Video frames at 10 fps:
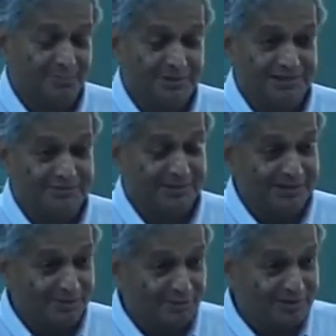But then
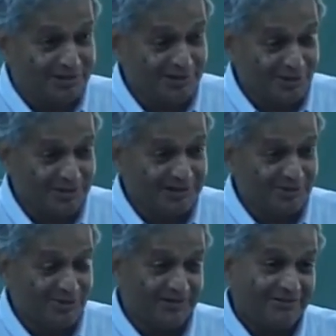when they put that
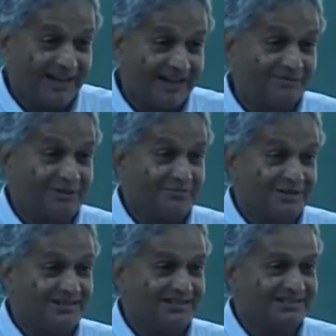rotor you have a higher
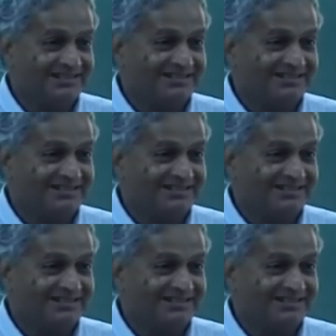vibration